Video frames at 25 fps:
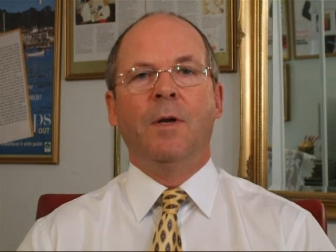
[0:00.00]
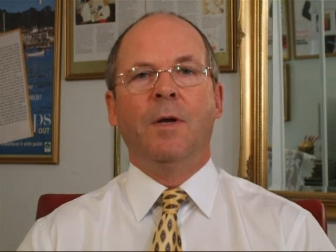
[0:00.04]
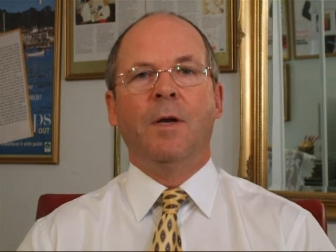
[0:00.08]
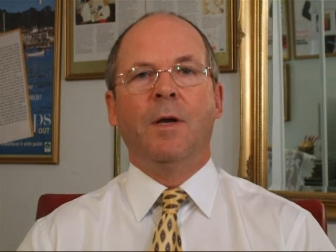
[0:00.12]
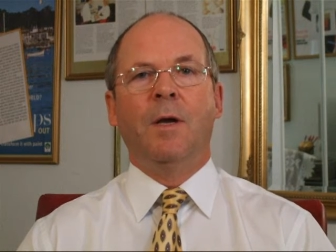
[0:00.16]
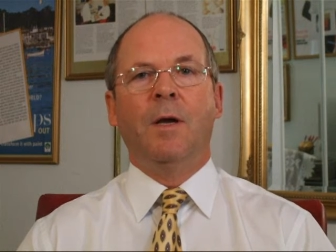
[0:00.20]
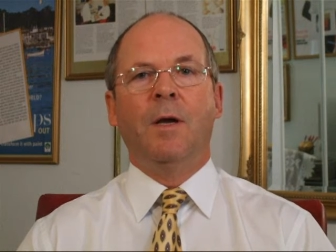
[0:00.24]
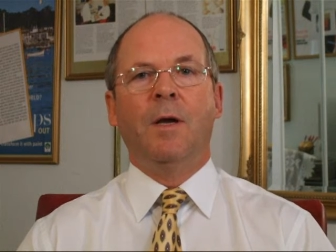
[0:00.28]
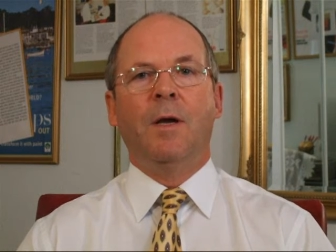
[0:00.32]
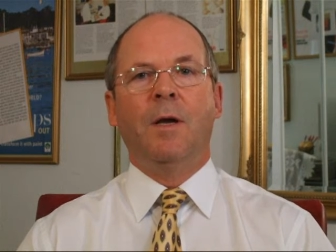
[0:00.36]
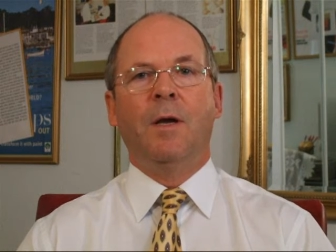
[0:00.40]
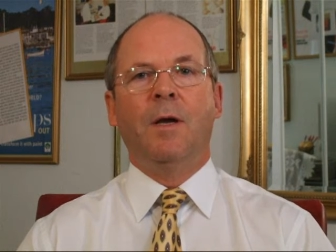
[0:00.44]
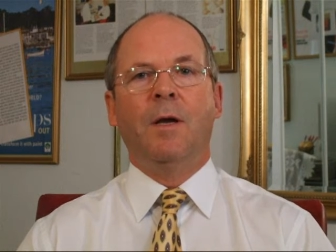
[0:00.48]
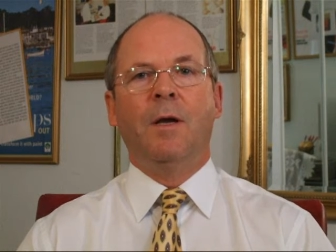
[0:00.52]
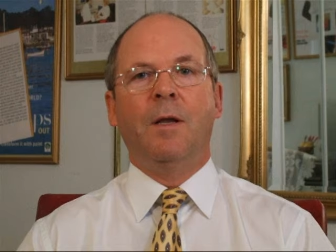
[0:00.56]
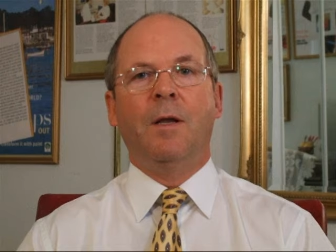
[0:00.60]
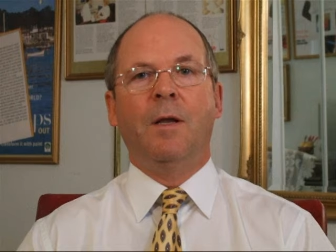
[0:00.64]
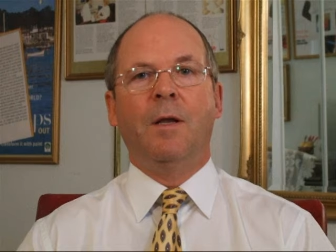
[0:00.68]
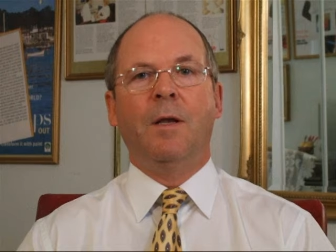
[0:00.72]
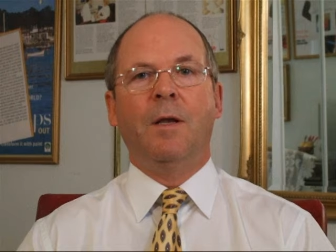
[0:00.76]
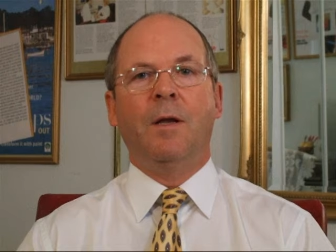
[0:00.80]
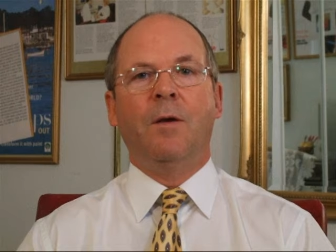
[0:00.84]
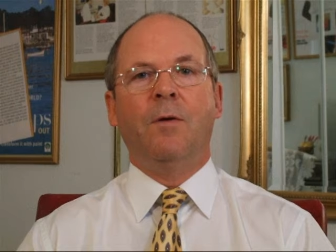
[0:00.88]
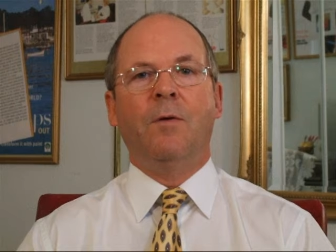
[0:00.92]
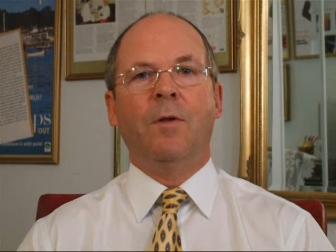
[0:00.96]
Uh,
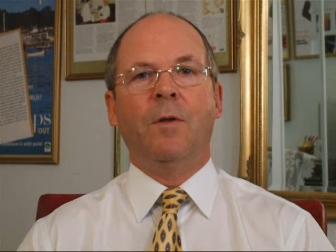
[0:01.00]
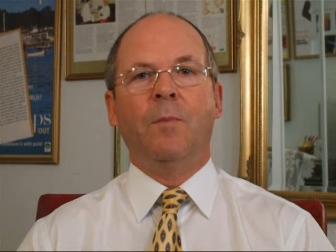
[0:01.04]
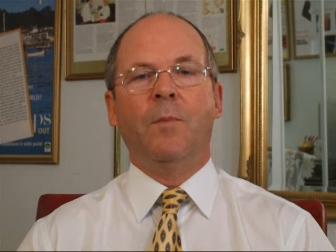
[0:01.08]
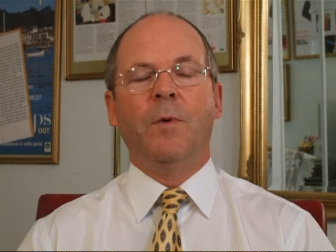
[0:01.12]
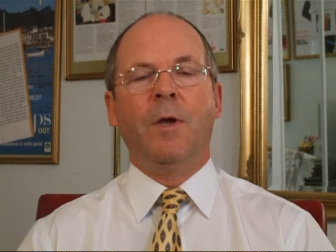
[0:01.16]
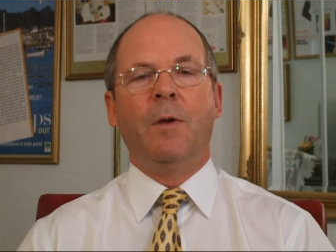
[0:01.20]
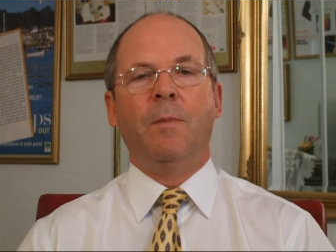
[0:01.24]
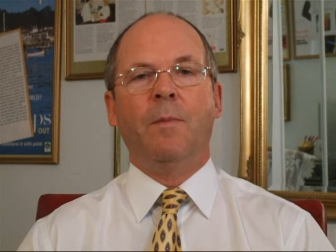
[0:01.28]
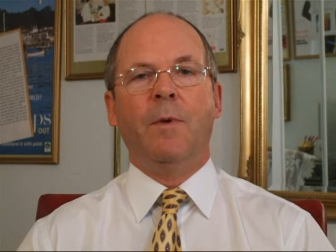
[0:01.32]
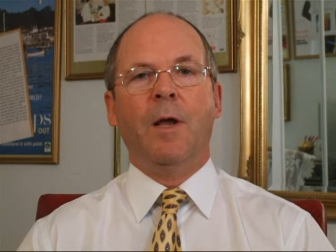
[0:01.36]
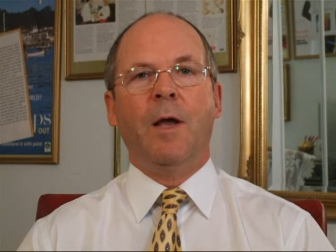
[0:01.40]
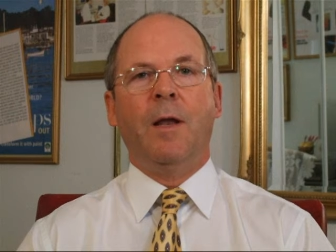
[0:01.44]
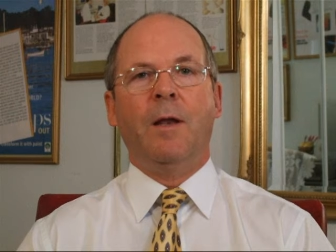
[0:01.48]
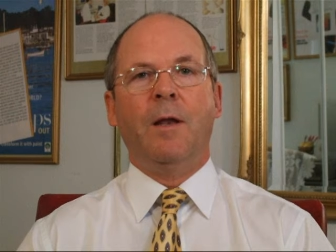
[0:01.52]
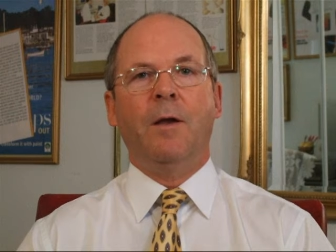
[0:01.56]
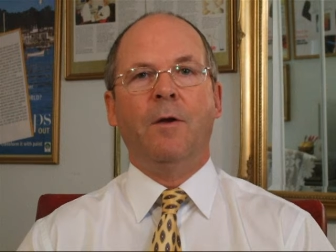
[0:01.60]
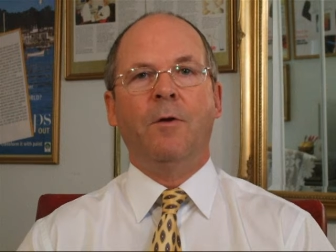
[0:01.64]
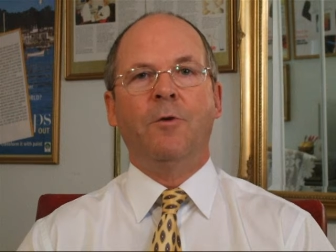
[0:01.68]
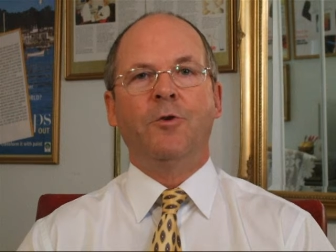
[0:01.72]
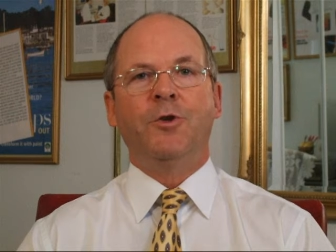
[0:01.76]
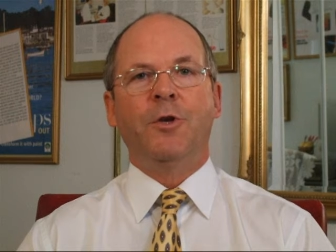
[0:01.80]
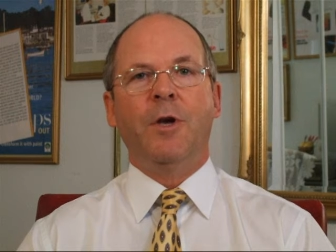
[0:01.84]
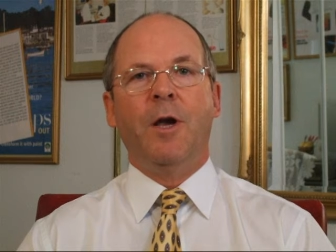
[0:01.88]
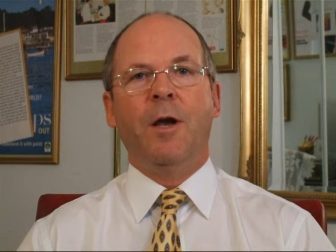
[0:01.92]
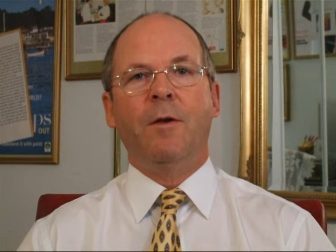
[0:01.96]
and all the people out there
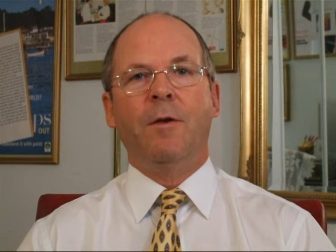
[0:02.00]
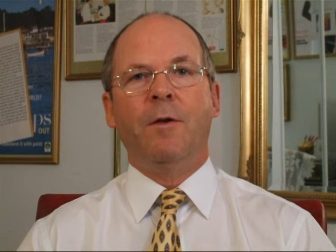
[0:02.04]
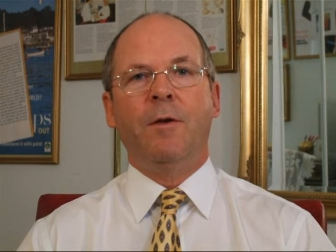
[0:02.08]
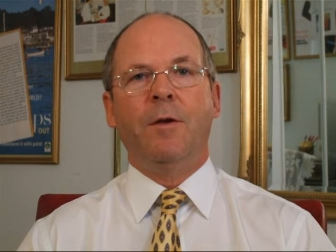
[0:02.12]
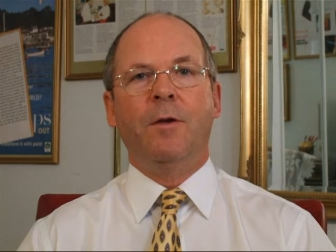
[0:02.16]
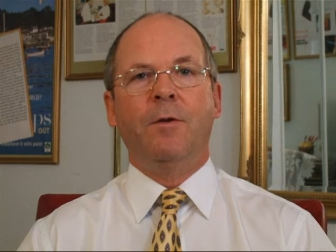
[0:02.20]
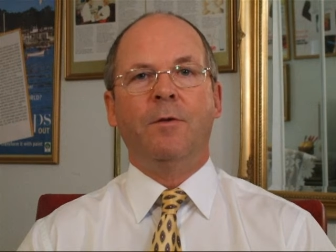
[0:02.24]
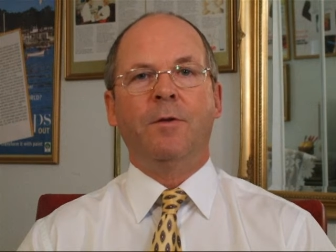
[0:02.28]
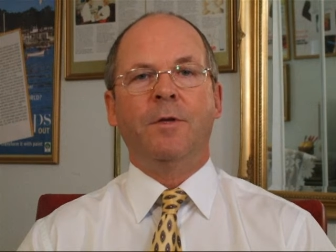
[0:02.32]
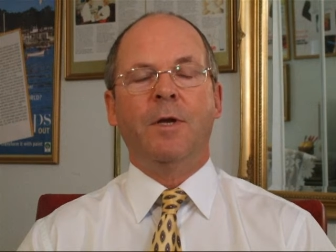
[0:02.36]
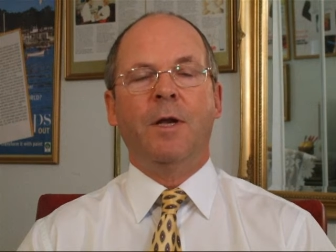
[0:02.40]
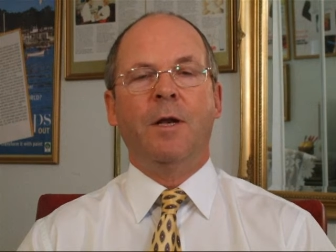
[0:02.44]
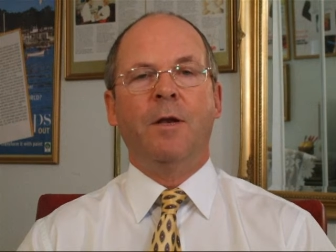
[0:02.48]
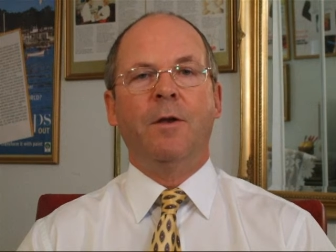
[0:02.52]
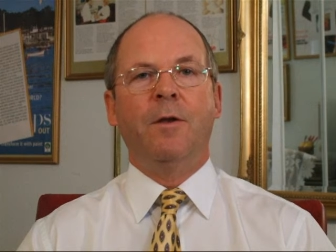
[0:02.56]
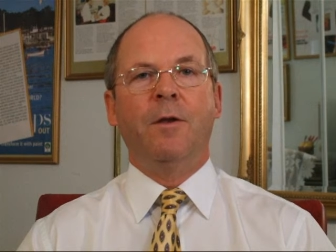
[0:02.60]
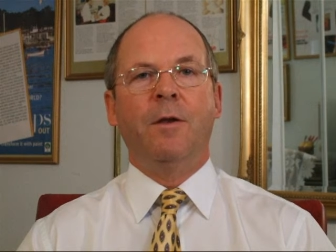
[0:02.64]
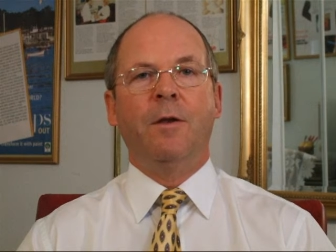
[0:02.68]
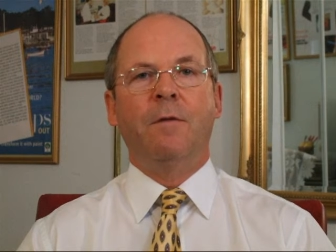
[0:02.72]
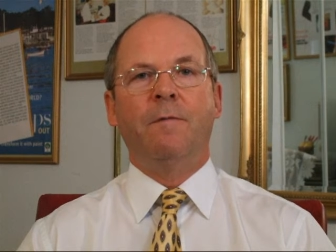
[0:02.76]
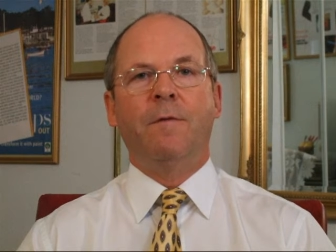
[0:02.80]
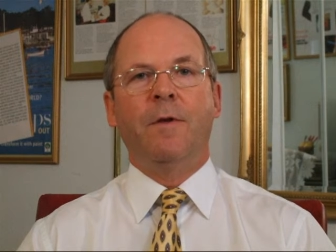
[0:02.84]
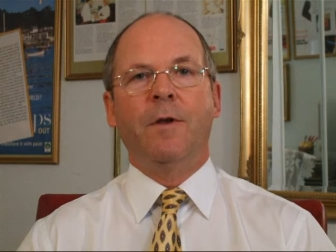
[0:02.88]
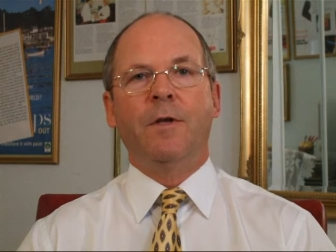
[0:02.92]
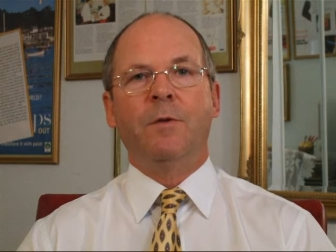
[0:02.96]
who are shouting at you, telling you
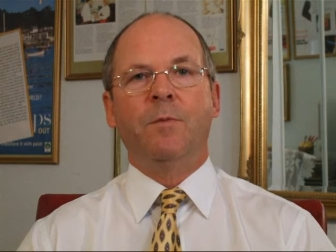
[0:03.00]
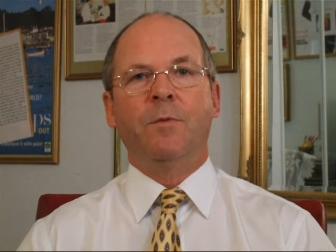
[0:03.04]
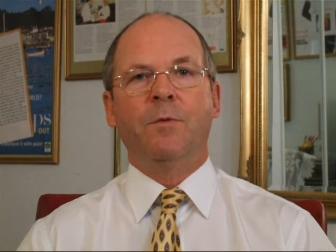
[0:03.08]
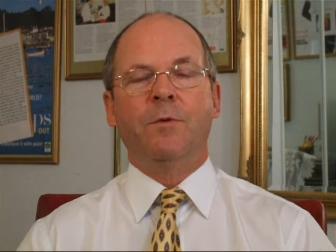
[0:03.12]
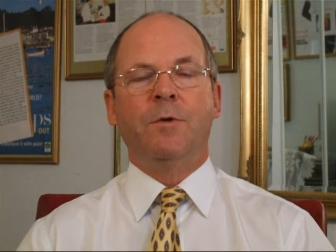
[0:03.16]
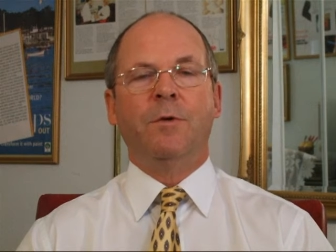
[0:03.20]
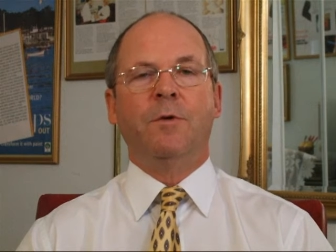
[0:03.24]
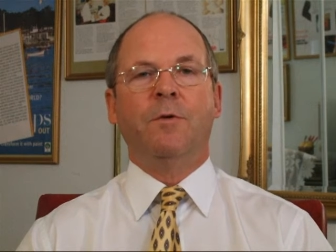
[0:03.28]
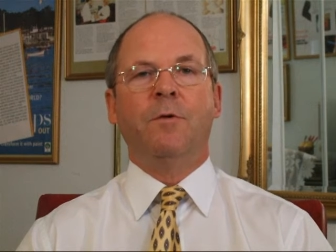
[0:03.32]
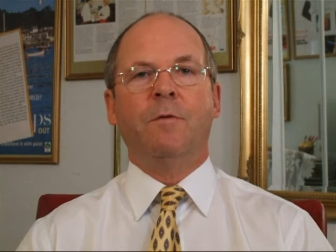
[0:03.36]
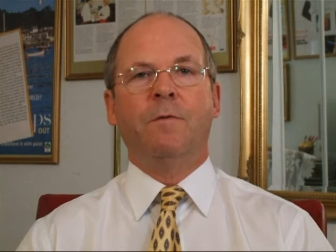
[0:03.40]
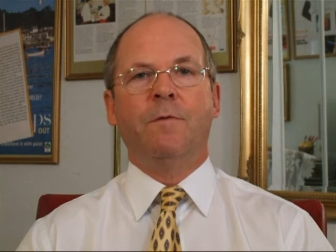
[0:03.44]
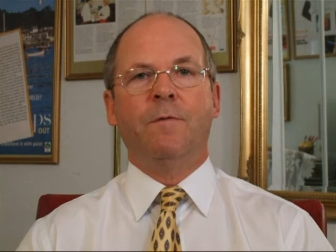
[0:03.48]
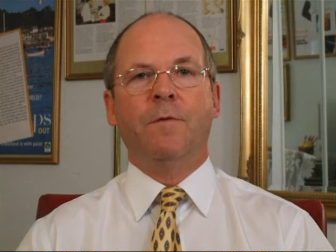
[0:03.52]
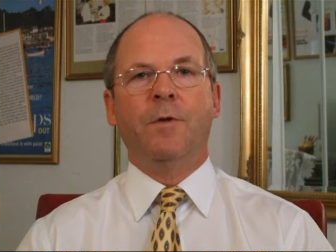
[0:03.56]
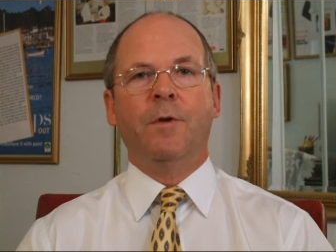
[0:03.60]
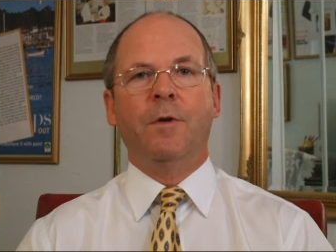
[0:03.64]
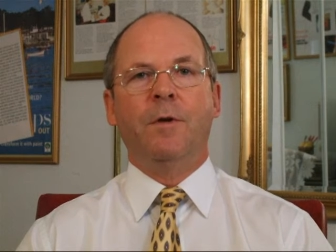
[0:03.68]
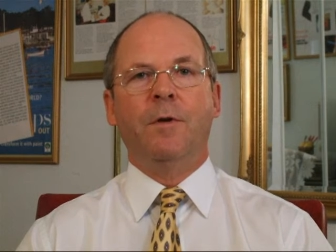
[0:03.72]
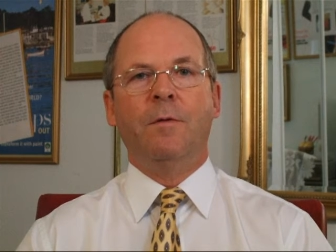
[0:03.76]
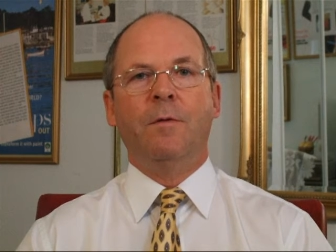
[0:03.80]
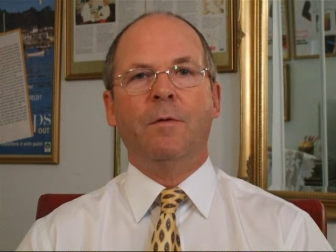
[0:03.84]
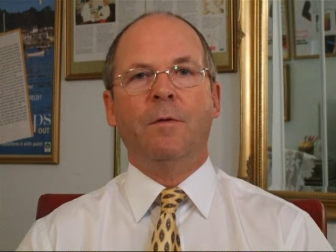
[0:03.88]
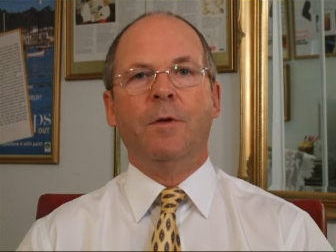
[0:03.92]
that vegetables are good for you,